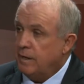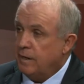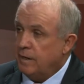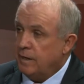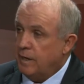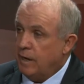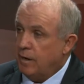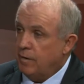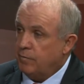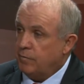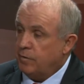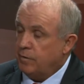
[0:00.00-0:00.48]

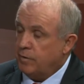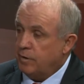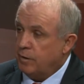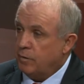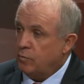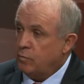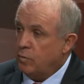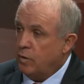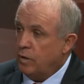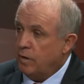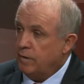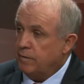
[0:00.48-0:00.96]
now I've got the
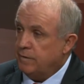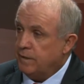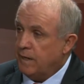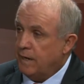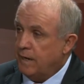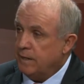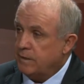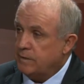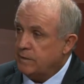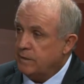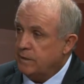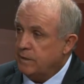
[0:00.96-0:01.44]
inquiry into
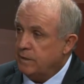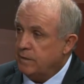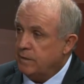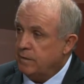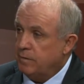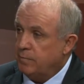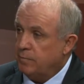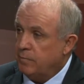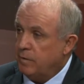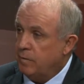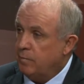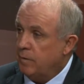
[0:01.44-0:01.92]
ASIC
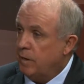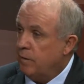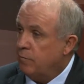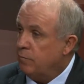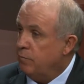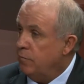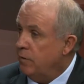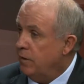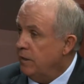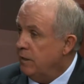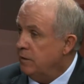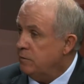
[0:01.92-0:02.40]
about
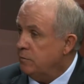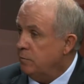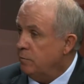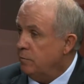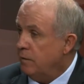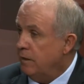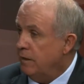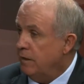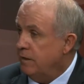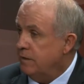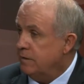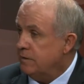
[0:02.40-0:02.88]
financial
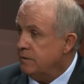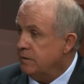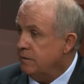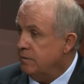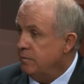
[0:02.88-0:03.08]
planners,